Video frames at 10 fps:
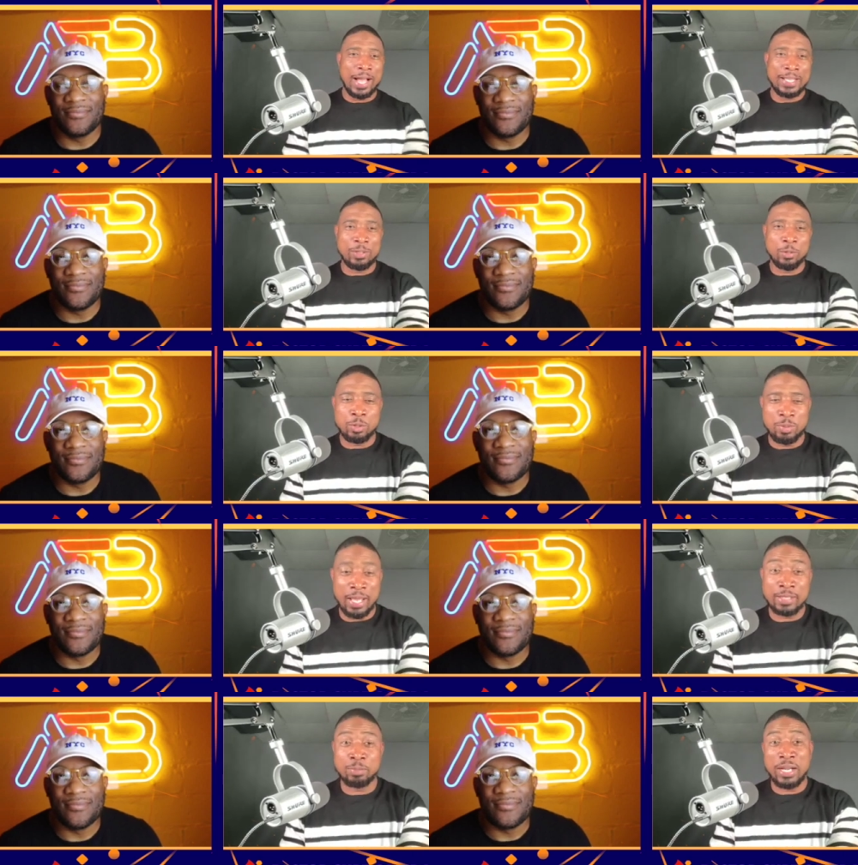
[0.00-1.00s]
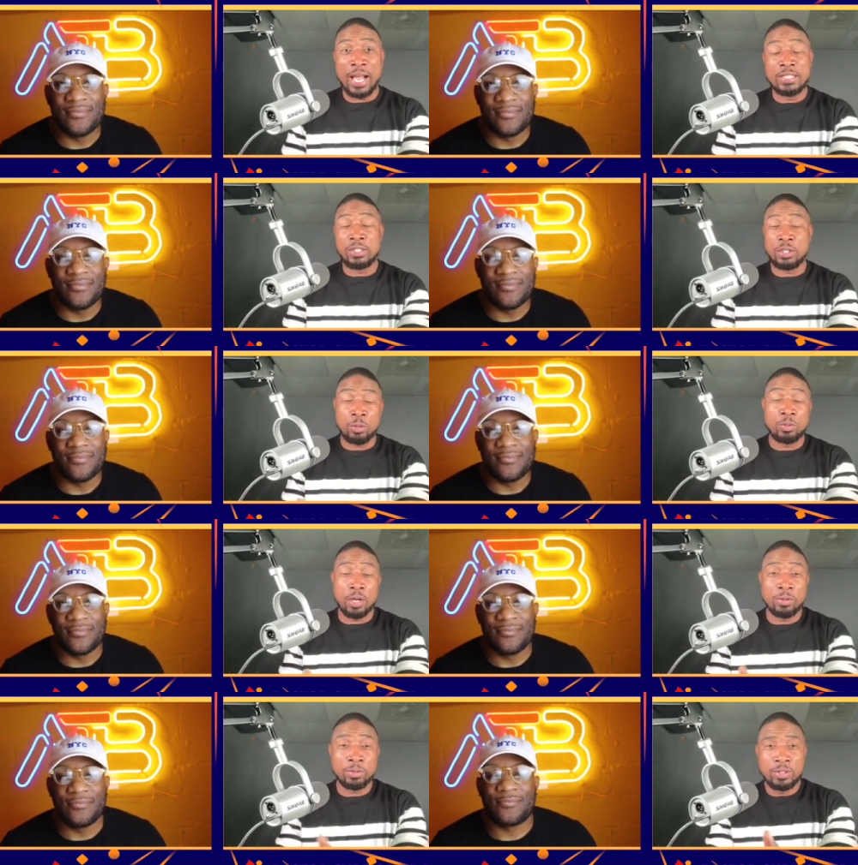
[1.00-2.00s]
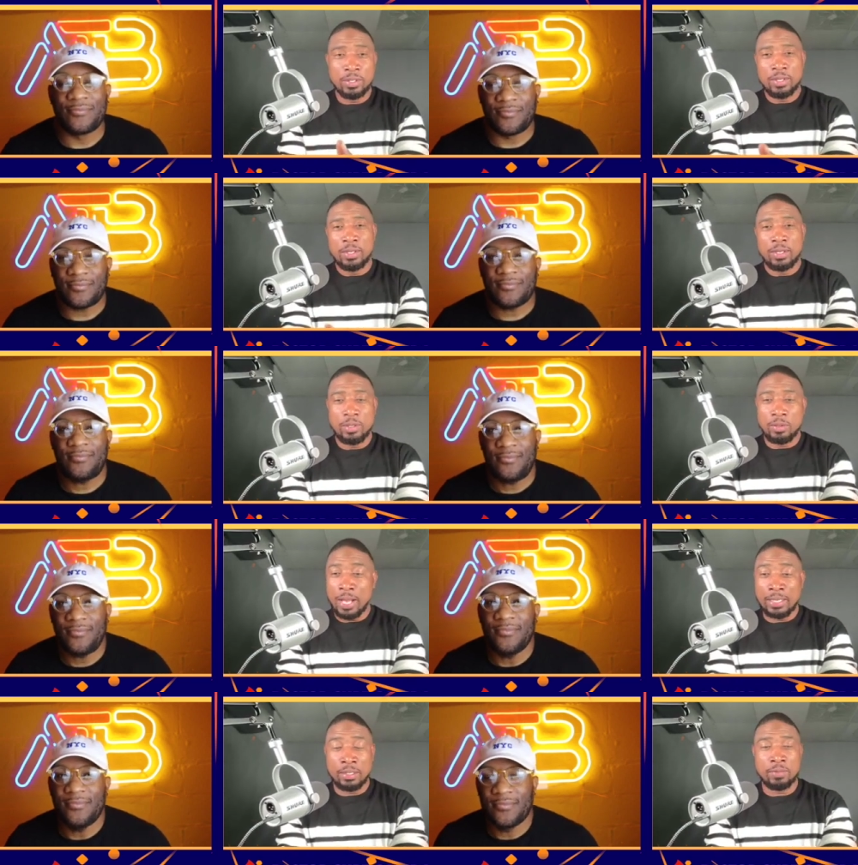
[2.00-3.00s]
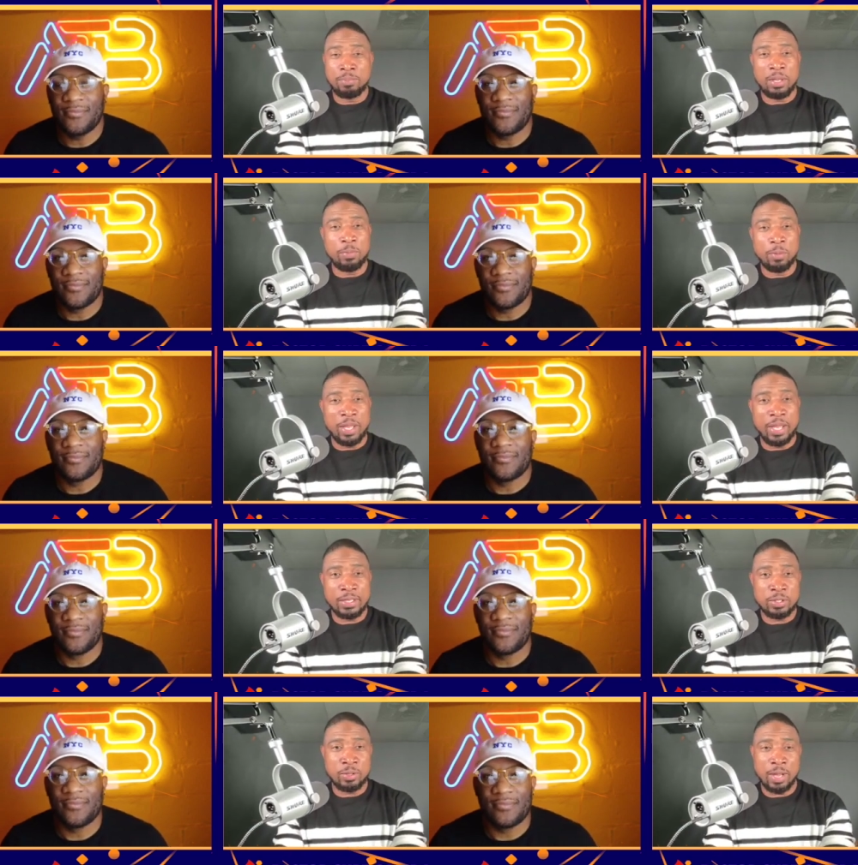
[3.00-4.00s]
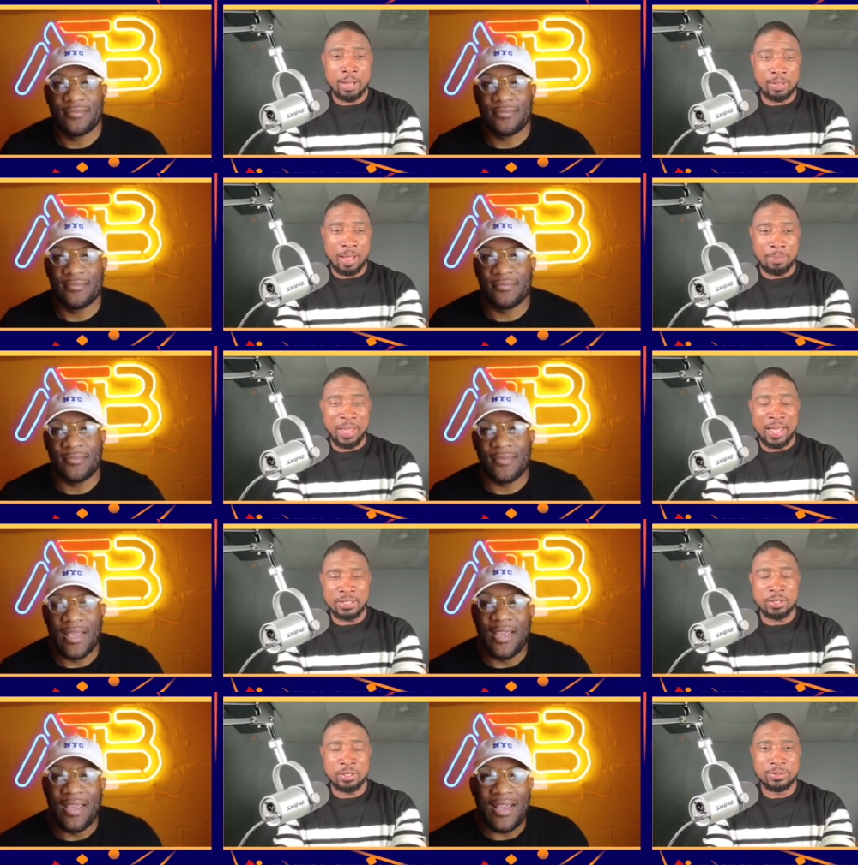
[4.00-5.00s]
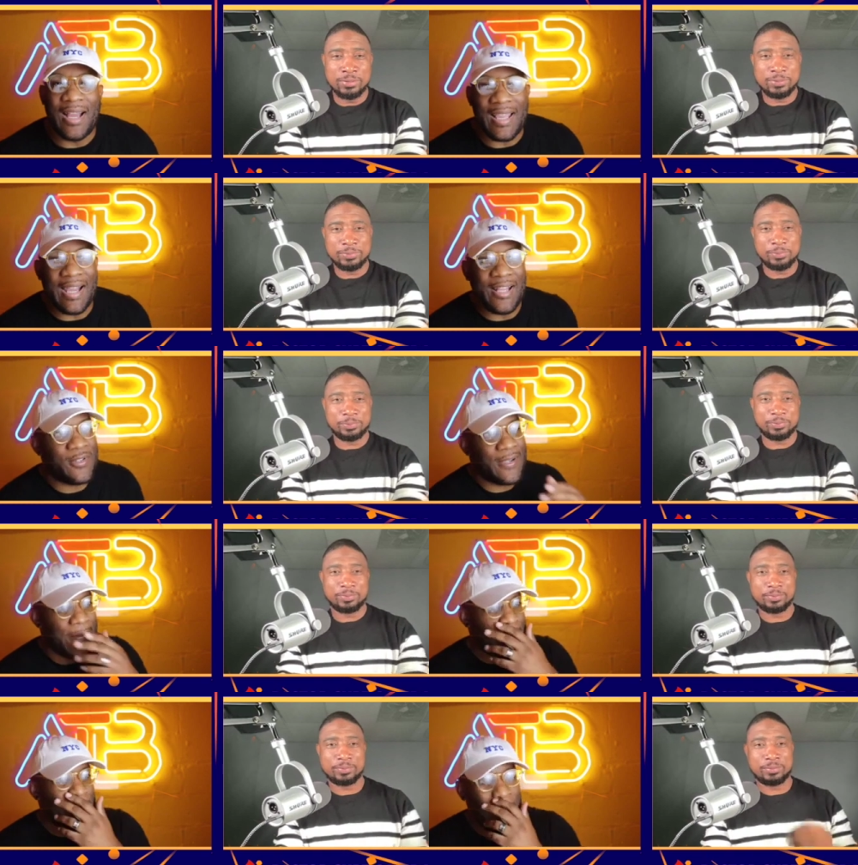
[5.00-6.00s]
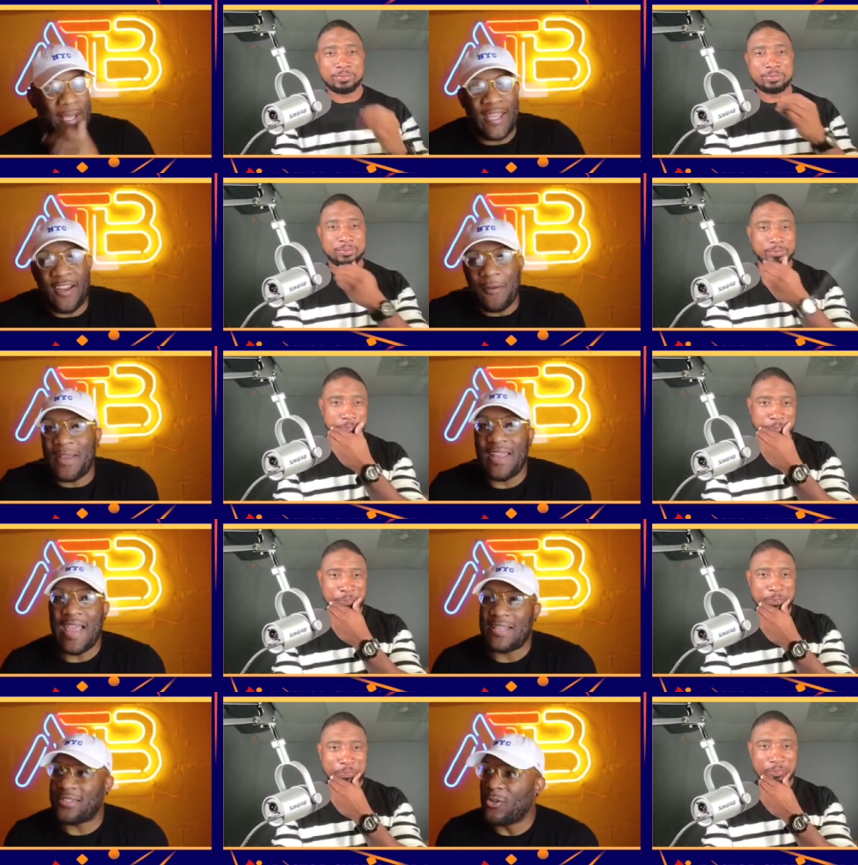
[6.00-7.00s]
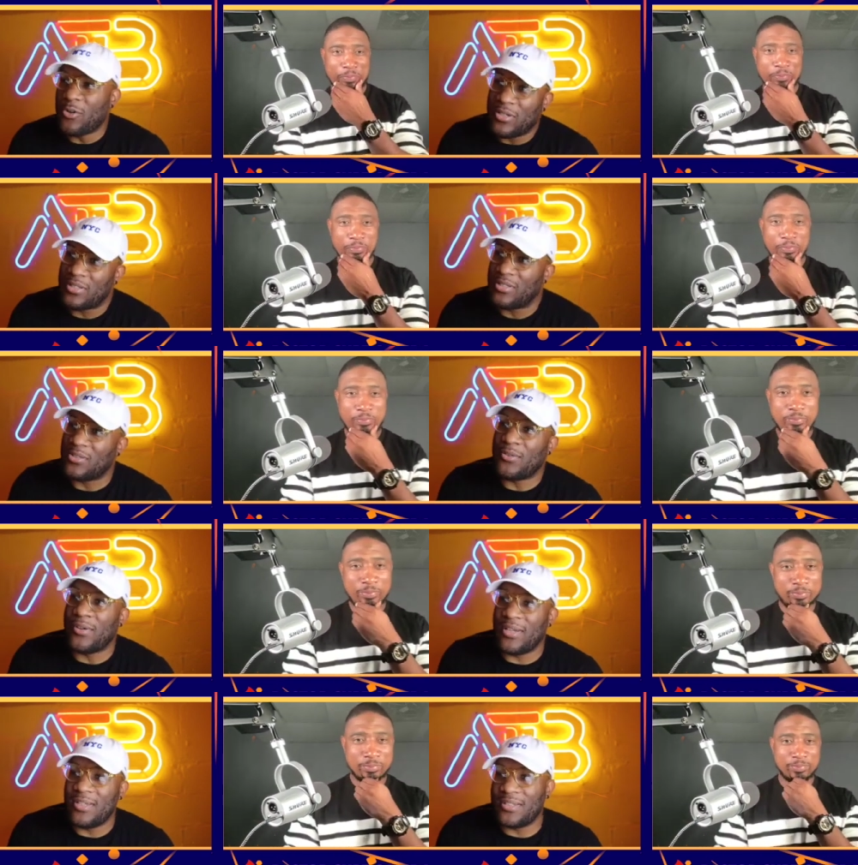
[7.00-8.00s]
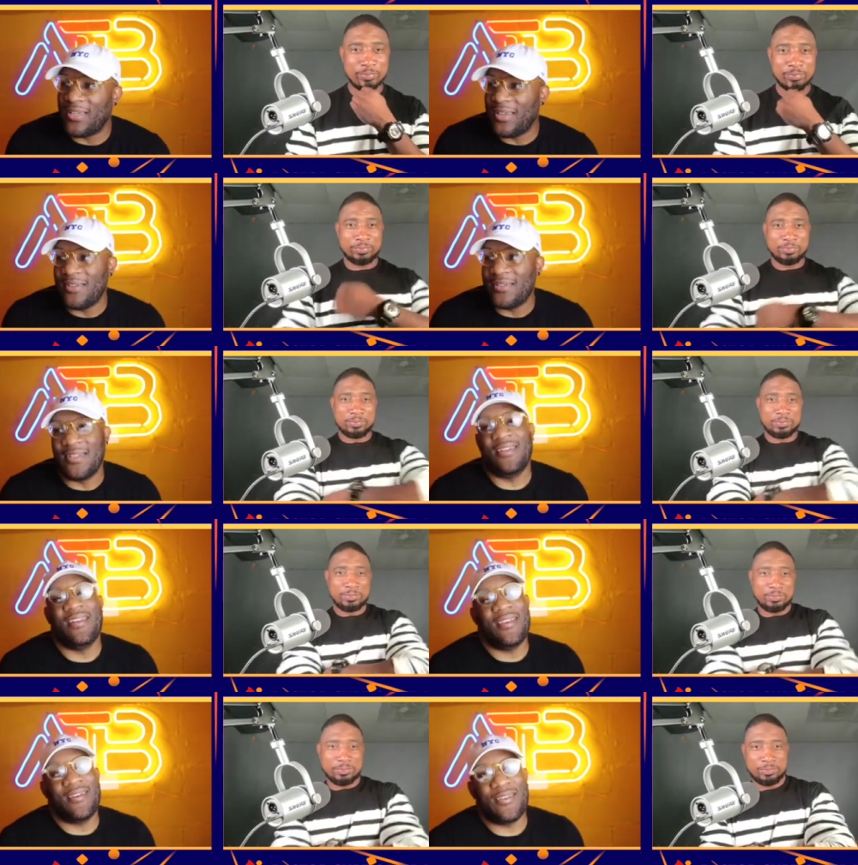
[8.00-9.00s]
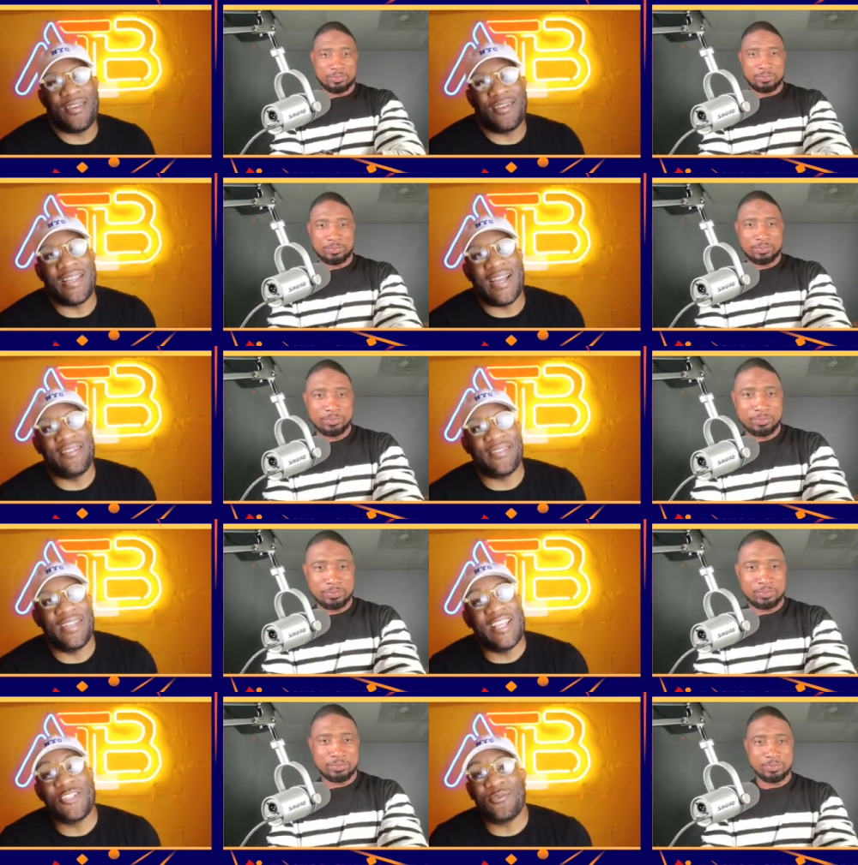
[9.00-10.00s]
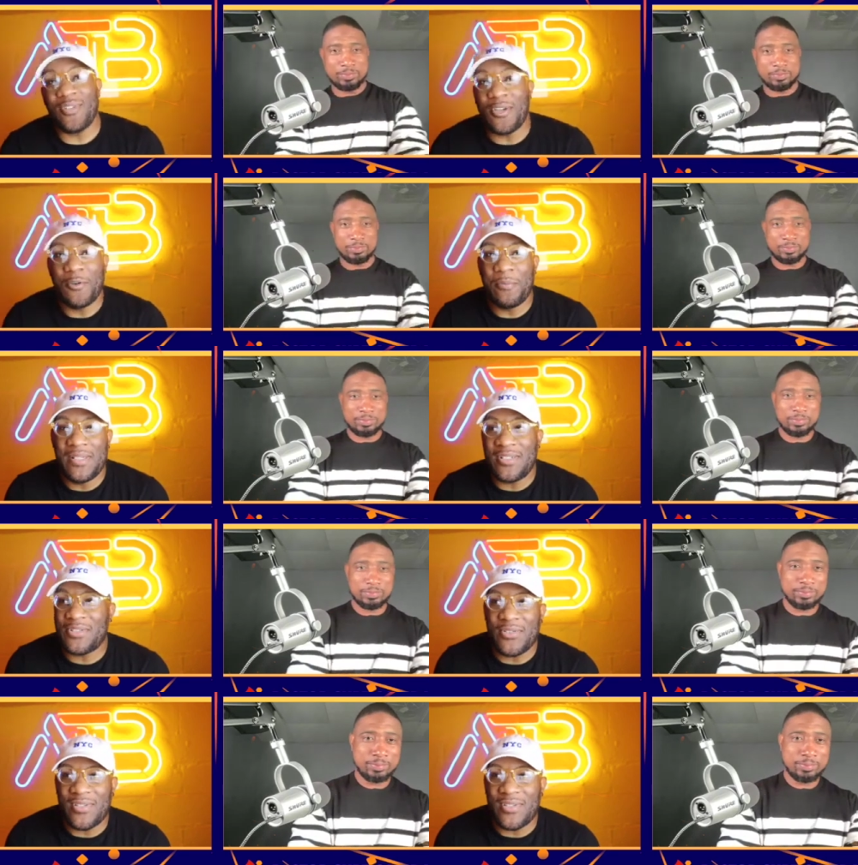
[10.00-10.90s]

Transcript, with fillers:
Speaker 1: I use me as, but I do know, you know, I love people, man. So I, I pastor.
Speaker 2: I got you. I got you. Now everybody has an origin story to they to their their life, and as you know, ministry